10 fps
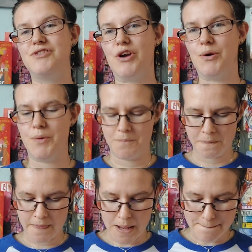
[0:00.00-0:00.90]
So
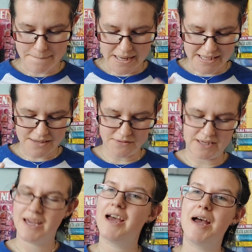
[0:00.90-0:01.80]
by
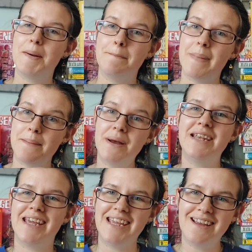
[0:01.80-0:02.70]
giving her my
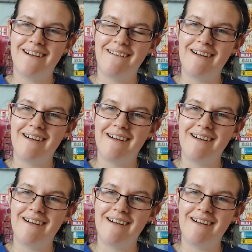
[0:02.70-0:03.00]
money